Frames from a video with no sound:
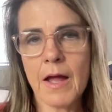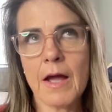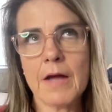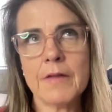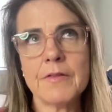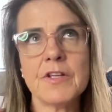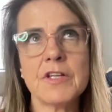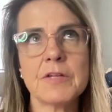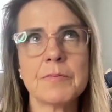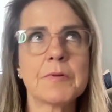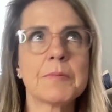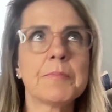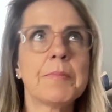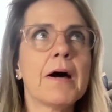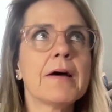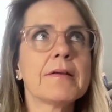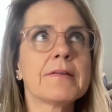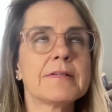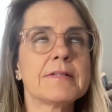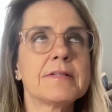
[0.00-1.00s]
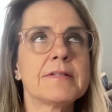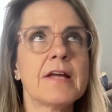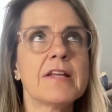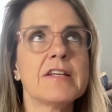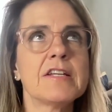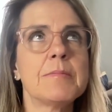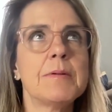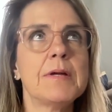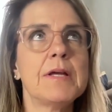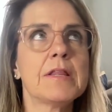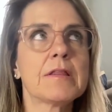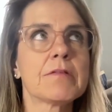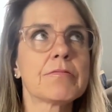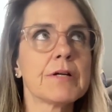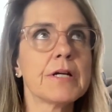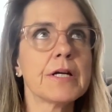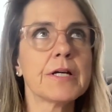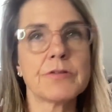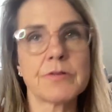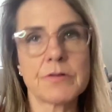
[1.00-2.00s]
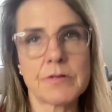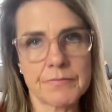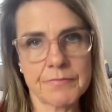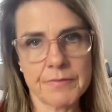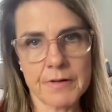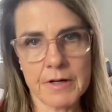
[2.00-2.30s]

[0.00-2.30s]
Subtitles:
and these deposits tend to be $300 to